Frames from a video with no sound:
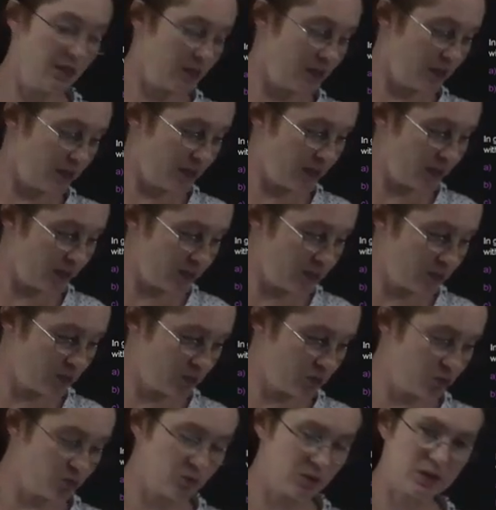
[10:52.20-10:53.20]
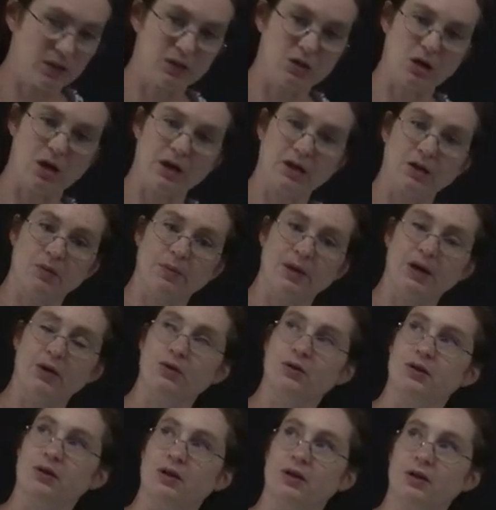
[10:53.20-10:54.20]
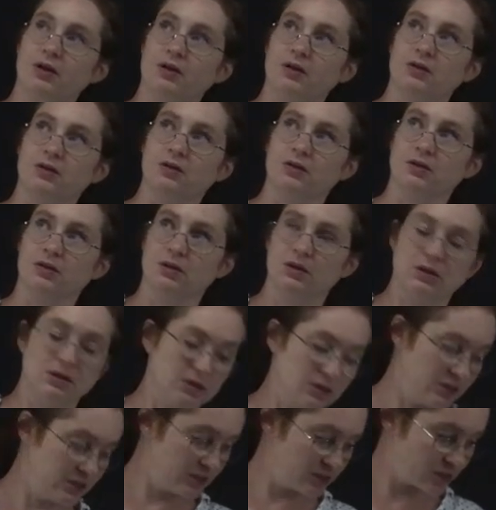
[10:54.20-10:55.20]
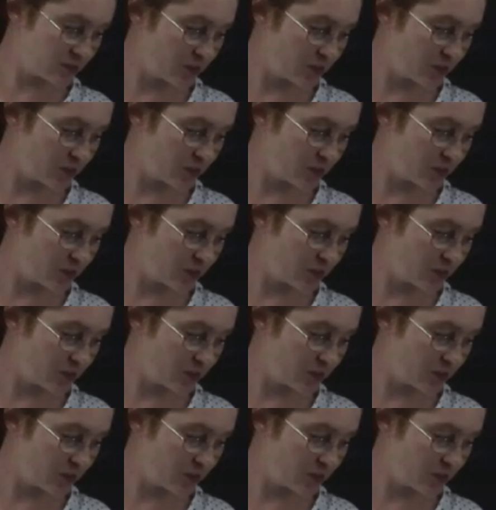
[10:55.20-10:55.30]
then you can talk about the these